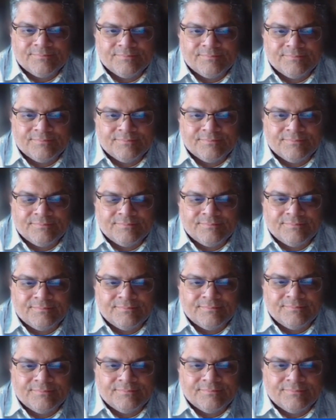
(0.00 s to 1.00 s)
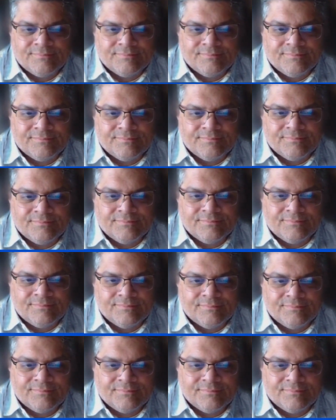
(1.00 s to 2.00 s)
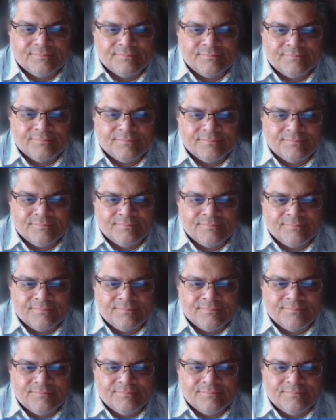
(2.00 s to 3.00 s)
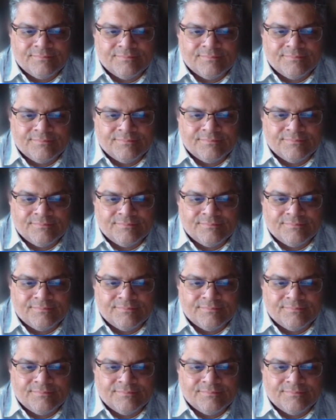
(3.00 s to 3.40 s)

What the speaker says: The person shown says nothing.